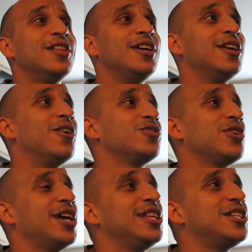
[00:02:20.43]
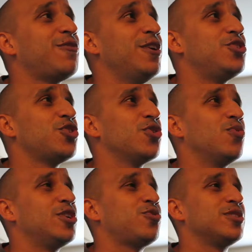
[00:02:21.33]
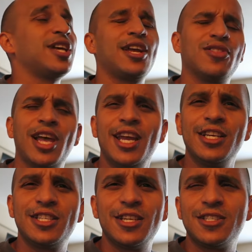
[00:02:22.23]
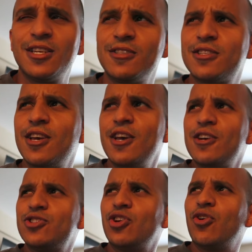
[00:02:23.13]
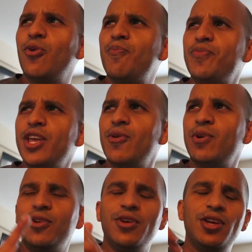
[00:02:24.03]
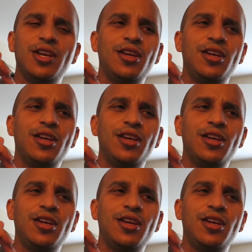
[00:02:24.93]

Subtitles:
Then it also had this feature which was like lane assistance, so it would